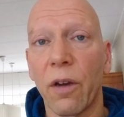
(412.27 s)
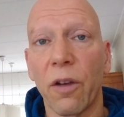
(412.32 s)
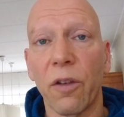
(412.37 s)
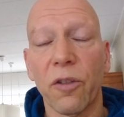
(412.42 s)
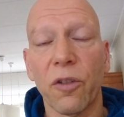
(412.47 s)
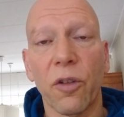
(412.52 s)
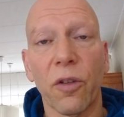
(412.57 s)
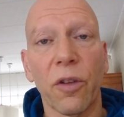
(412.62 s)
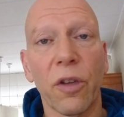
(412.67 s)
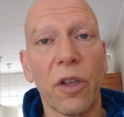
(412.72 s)

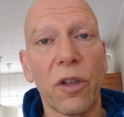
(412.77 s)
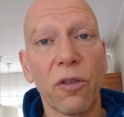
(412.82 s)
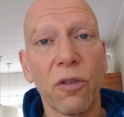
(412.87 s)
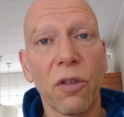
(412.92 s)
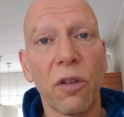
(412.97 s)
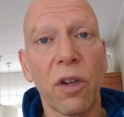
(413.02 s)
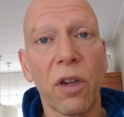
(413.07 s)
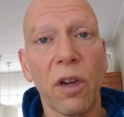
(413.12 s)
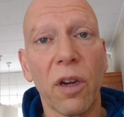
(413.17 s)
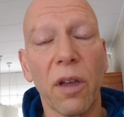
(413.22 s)
also your
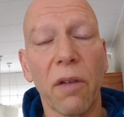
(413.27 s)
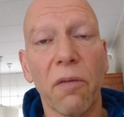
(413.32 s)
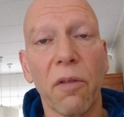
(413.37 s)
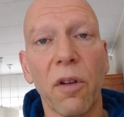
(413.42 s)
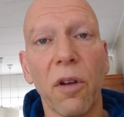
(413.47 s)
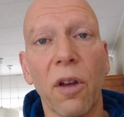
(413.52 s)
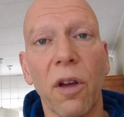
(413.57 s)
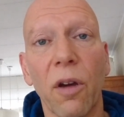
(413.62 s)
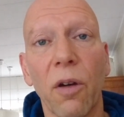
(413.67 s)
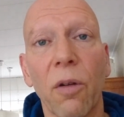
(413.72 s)
insulin level
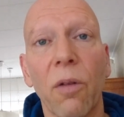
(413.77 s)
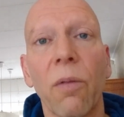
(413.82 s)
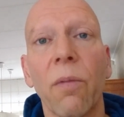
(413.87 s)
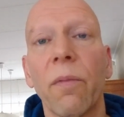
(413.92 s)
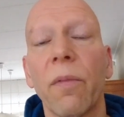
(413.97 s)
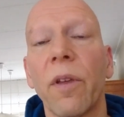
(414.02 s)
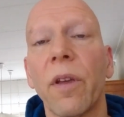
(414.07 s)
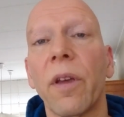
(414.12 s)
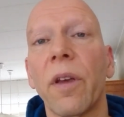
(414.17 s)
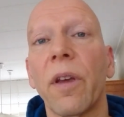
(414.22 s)
low,
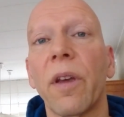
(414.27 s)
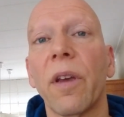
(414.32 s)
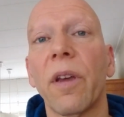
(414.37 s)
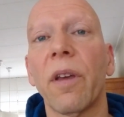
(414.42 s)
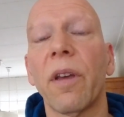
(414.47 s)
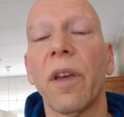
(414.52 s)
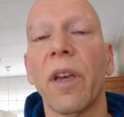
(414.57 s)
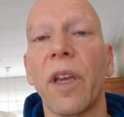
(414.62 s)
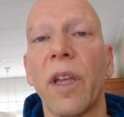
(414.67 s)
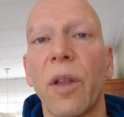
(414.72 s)
uh,
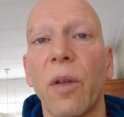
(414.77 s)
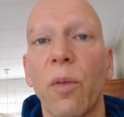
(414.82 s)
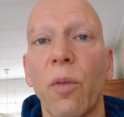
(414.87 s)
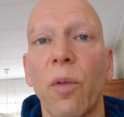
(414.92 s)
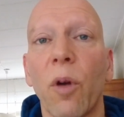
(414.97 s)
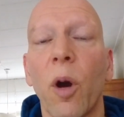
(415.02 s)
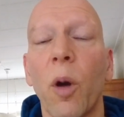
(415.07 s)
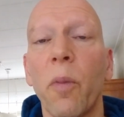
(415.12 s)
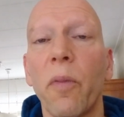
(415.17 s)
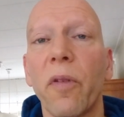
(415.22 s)
and
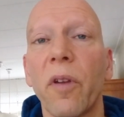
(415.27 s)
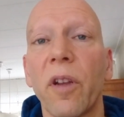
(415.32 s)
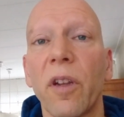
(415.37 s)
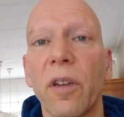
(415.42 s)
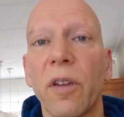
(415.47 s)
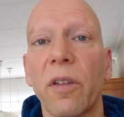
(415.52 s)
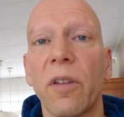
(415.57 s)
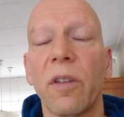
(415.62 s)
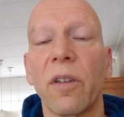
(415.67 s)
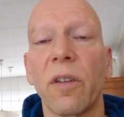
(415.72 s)
hopefully